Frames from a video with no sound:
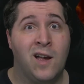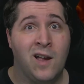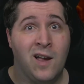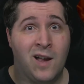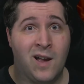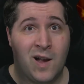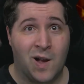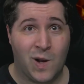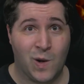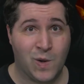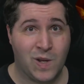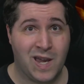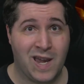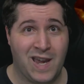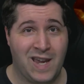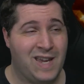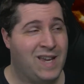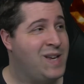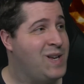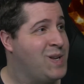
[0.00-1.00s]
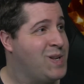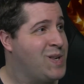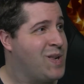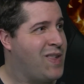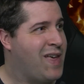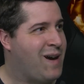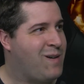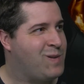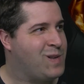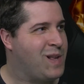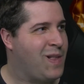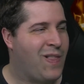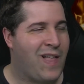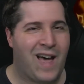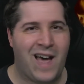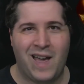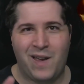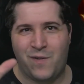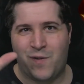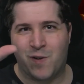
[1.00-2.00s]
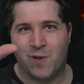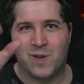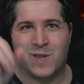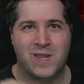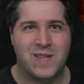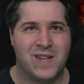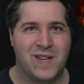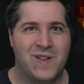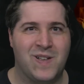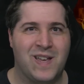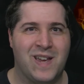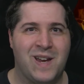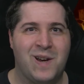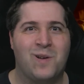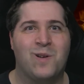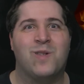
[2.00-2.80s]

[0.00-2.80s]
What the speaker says: Okay, so that was a lot. If you're still here,